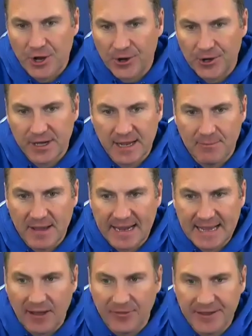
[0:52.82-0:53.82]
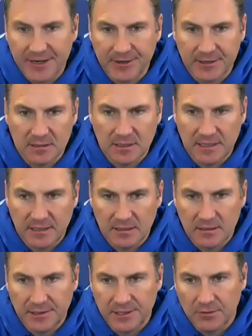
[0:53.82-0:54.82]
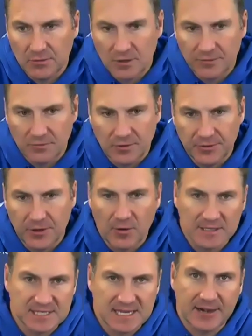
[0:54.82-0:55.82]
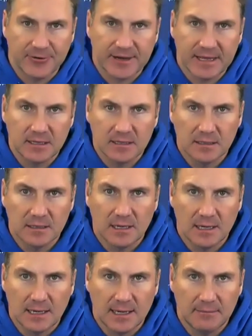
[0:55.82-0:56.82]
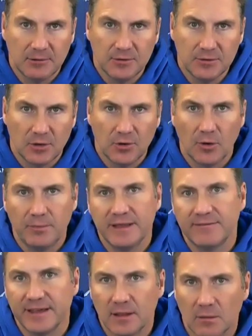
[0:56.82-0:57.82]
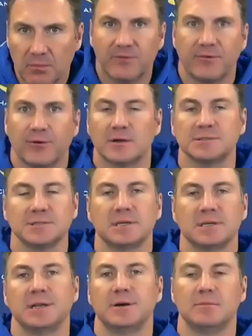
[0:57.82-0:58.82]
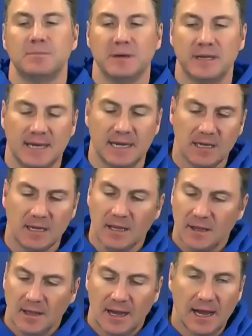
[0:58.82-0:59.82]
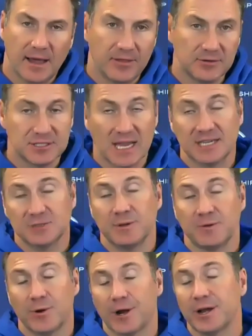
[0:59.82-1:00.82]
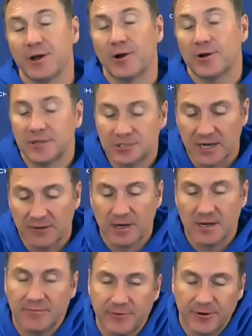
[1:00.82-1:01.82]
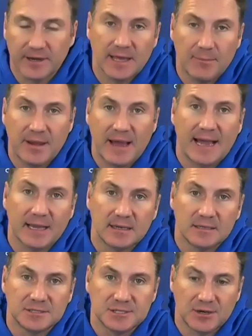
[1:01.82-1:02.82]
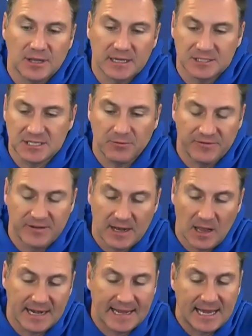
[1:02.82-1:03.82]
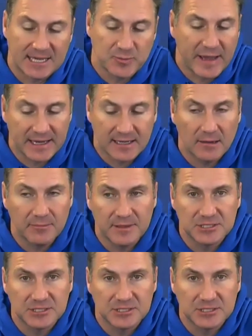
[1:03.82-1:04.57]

hard to get back out there, and you know, we'll know on Saturday who will be available for us, you know. But those guys have been working hard to try to recover and get back. So, like you said, we've had a lot of guys banged up